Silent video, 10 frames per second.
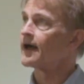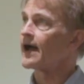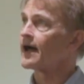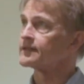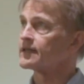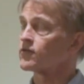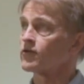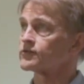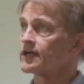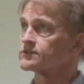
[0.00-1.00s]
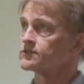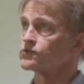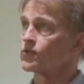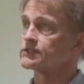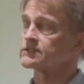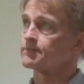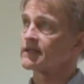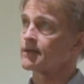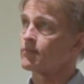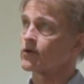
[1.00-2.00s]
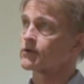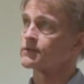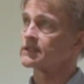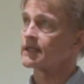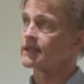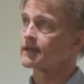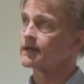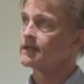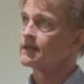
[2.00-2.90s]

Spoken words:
and in contrast to noisy metabarcoding data.